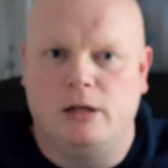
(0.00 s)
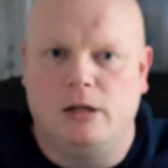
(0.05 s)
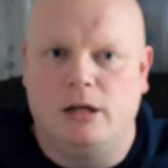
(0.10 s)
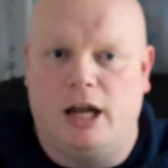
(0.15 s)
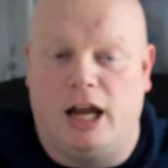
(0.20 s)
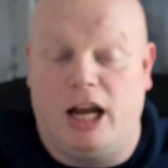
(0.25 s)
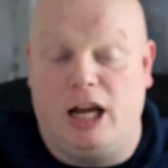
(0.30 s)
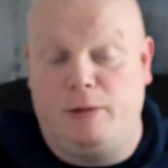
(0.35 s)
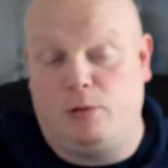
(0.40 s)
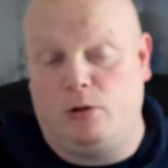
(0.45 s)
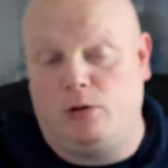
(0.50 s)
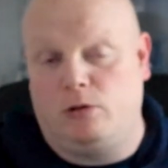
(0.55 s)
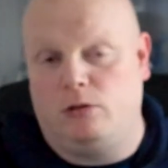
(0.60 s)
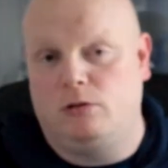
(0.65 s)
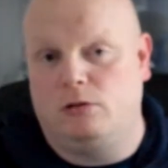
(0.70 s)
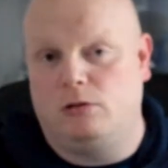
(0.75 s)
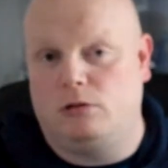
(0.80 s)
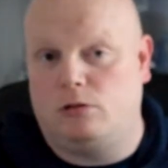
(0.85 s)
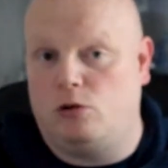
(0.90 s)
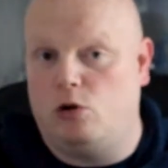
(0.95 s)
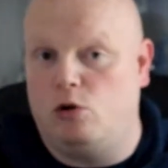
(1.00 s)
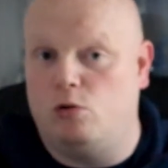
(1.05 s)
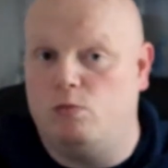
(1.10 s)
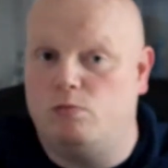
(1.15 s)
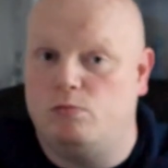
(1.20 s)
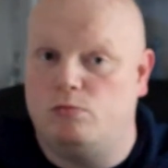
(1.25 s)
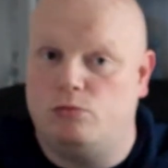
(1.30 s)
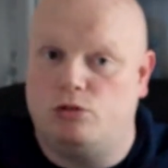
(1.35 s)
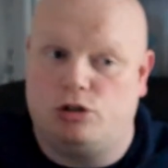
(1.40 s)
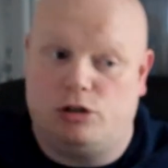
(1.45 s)
April
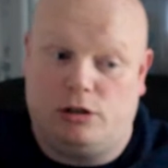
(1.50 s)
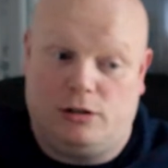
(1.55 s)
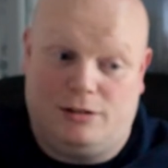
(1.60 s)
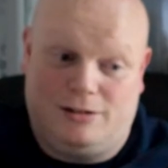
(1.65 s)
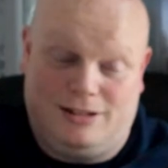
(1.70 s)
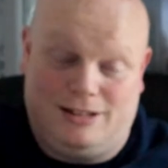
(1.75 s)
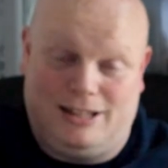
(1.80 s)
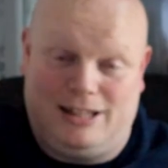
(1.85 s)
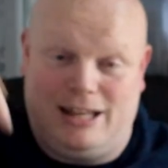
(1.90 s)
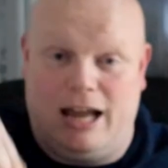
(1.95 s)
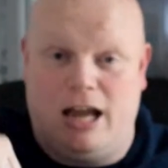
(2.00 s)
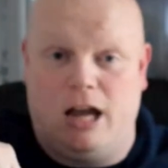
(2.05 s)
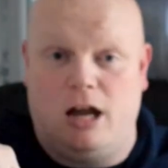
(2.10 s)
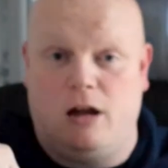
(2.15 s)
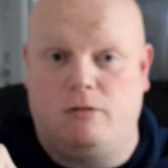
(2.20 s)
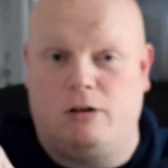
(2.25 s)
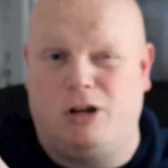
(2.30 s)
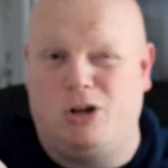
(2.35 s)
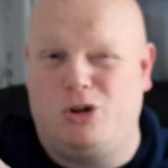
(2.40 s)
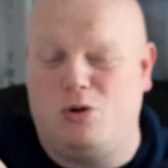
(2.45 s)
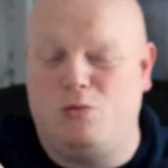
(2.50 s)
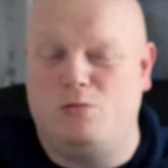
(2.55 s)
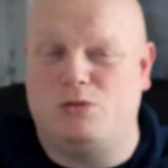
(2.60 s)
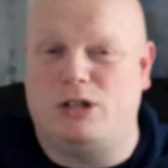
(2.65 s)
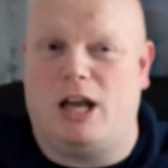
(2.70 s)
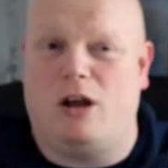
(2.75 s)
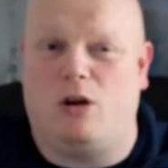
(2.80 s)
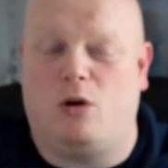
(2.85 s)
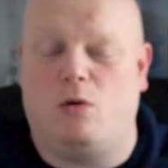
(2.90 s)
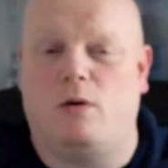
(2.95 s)
comes down, and it comes
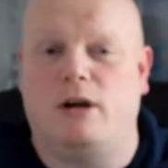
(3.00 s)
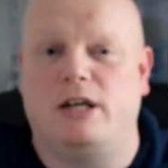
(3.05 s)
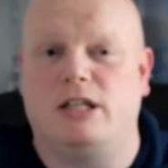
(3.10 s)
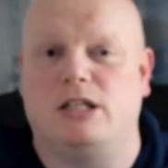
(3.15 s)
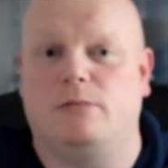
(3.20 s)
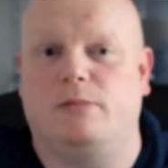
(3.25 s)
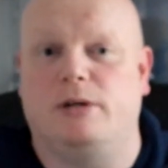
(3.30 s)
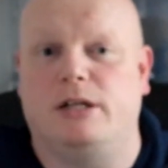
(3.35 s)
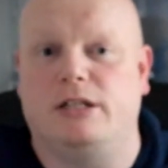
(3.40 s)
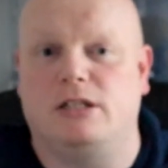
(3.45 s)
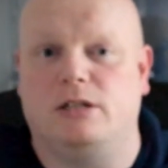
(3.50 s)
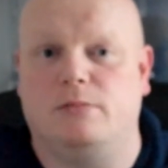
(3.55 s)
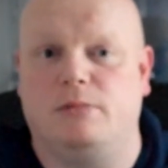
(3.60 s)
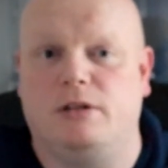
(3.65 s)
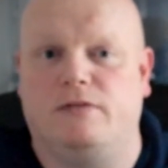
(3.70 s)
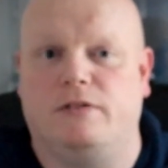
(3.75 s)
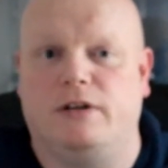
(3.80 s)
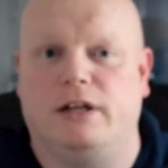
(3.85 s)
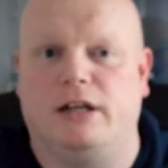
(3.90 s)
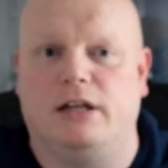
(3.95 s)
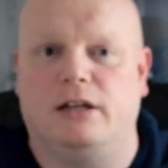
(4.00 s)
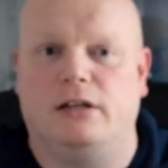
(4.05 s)
down quite a bit, to be fair.